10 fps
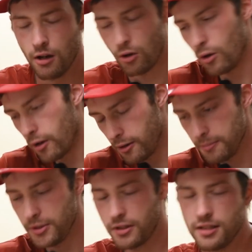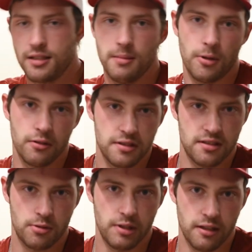Or you can keep all
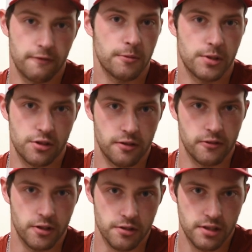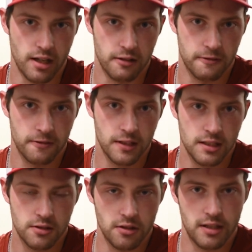these sweet information for yourself
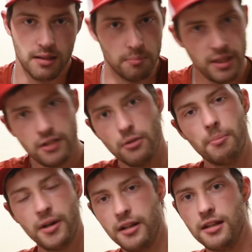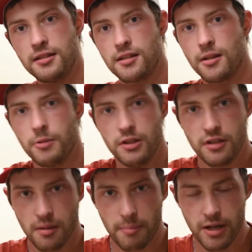so you can beat your buddies when you
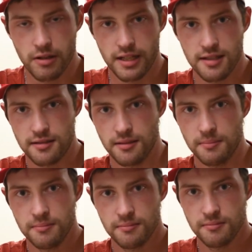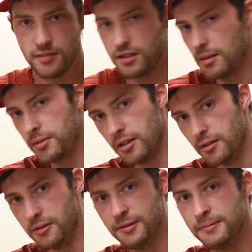compare against them. It's up to you.
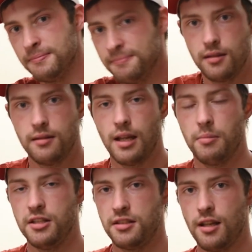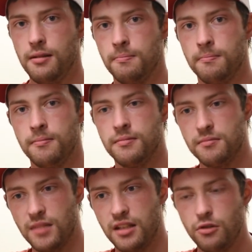That being said,
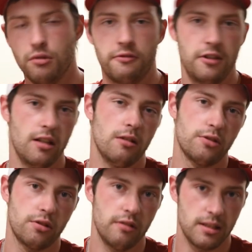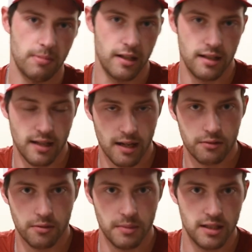I'll do a video soon explaining how
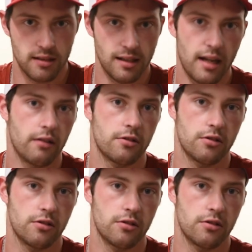to make a lighter